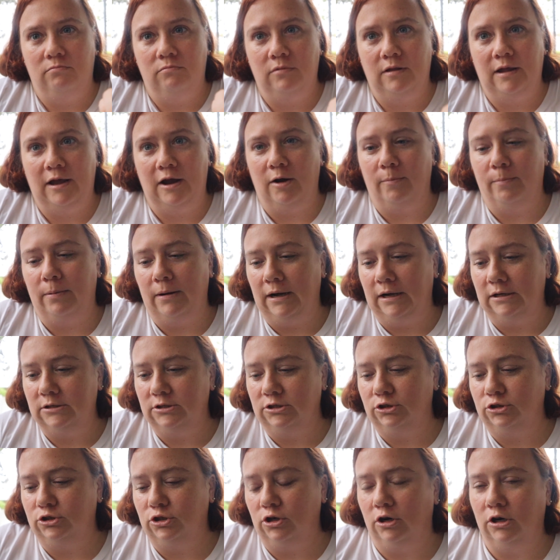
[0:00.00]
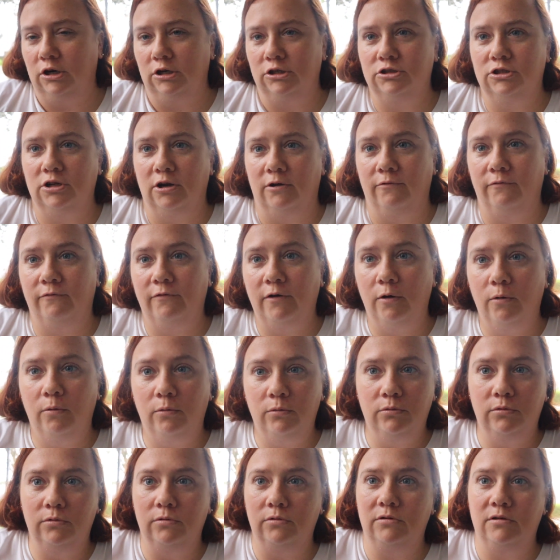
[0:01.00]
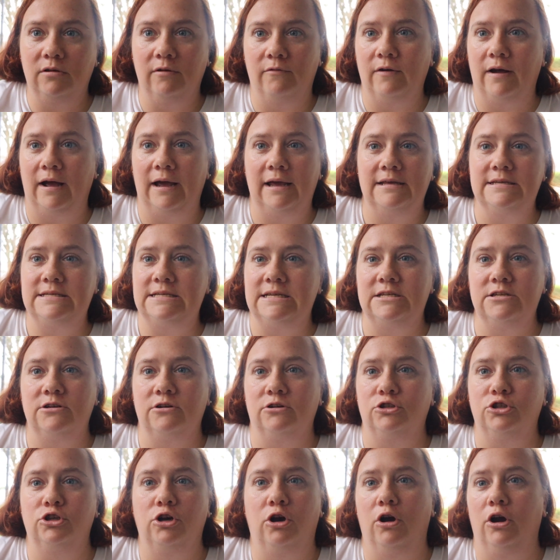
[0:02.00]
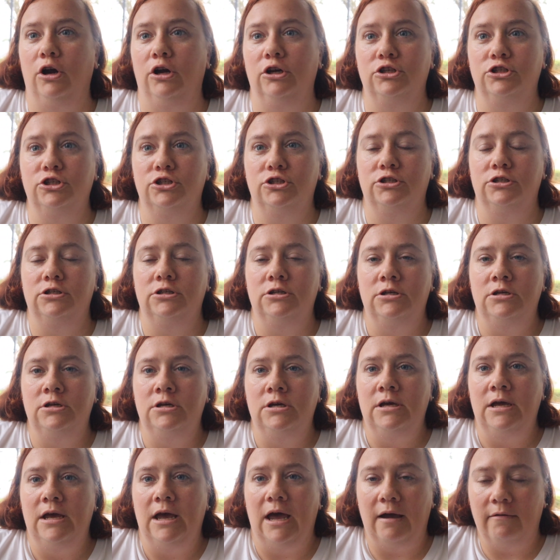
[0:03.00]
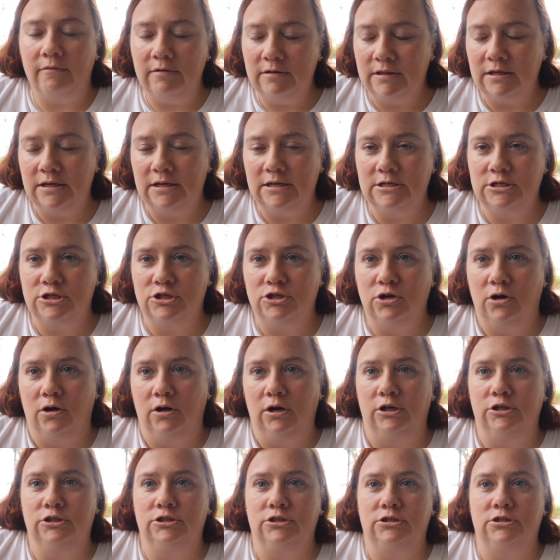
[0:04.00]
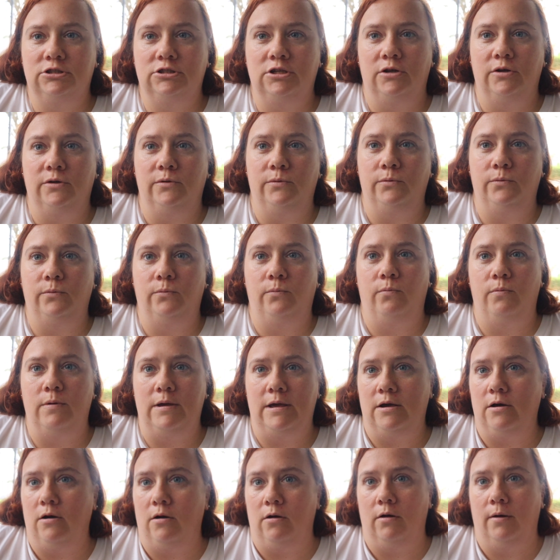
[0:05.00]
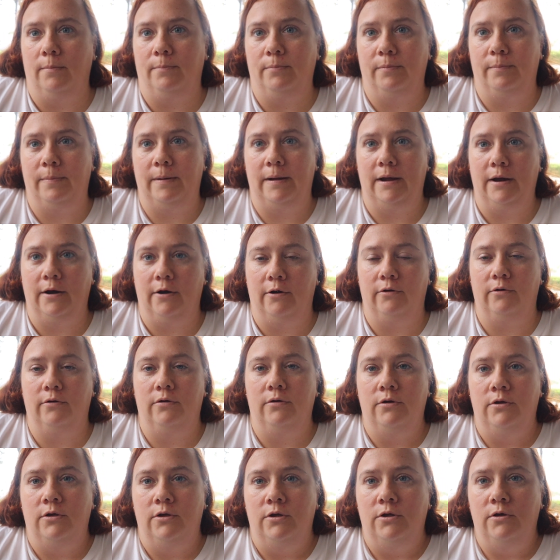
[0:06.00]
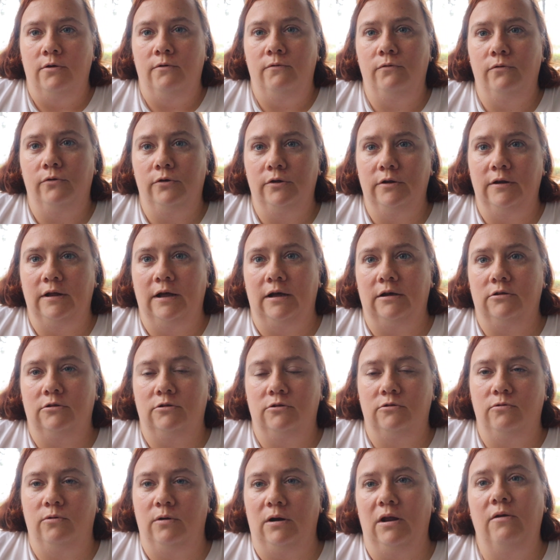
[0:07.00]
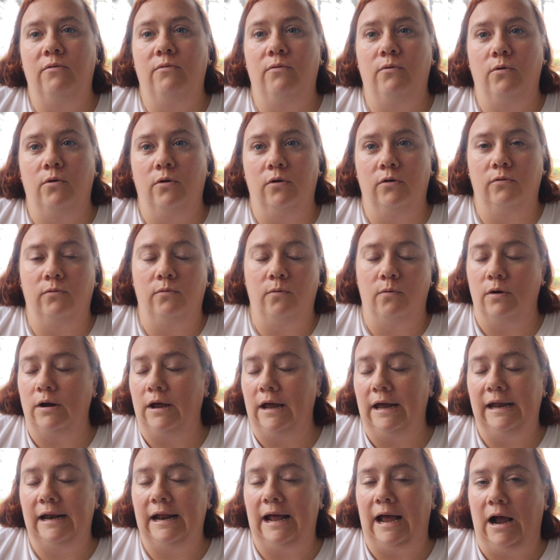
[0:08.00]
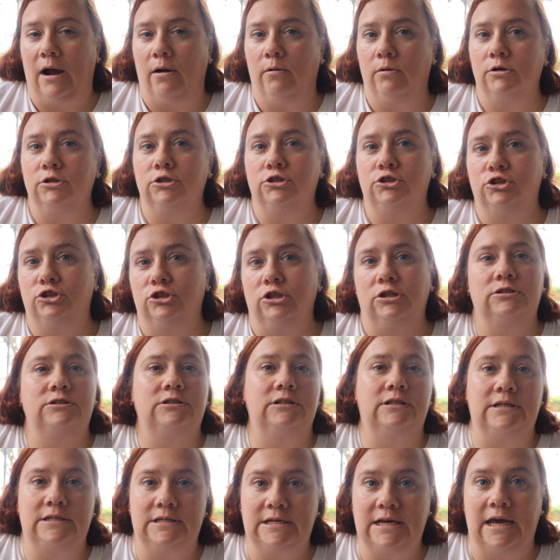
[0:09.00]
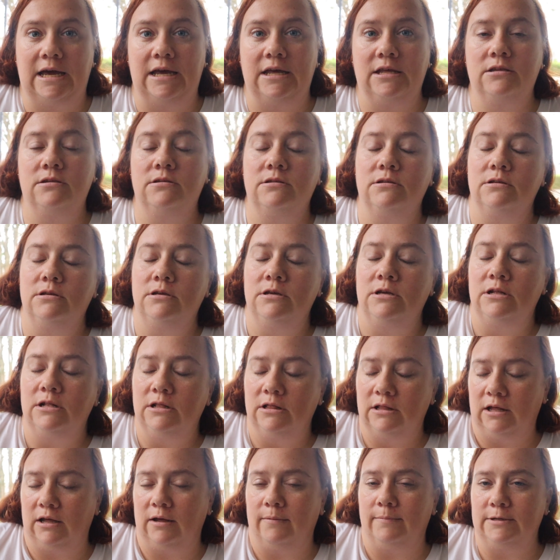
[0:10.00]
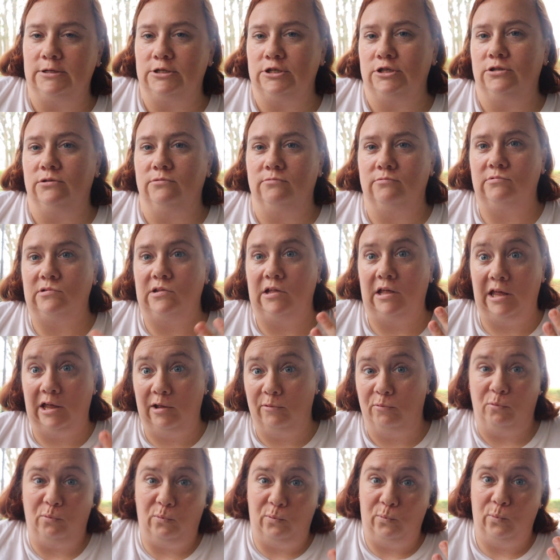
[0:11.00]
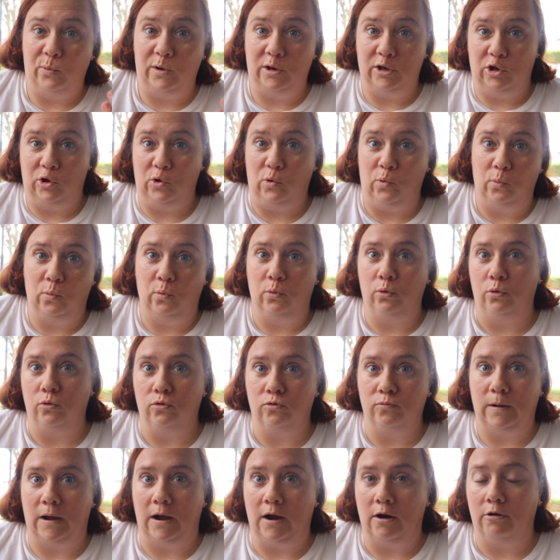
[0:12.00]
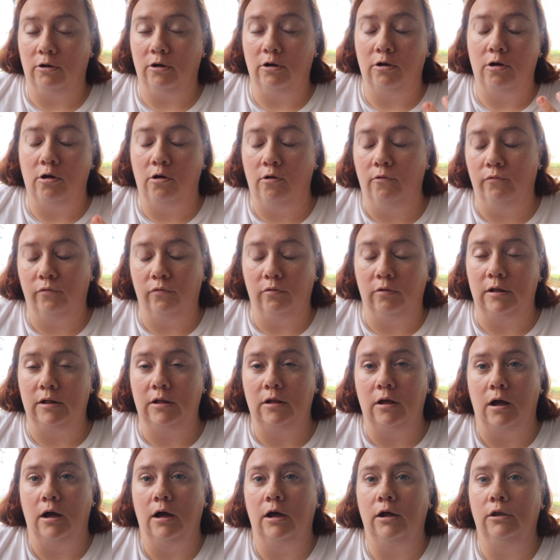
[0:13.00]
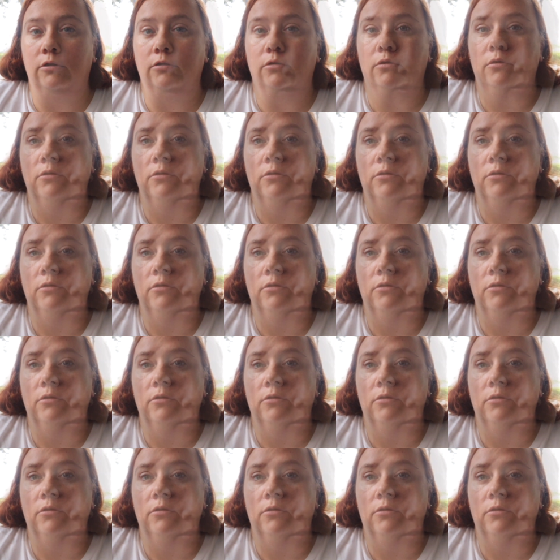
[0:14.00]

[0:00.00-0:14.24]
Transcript: AirPods are charged, our phone devices are charged, everything is charged, so we are prepared for the next 24-48 hours just in case. Like I mentioned, if we do lose power, hopefully not.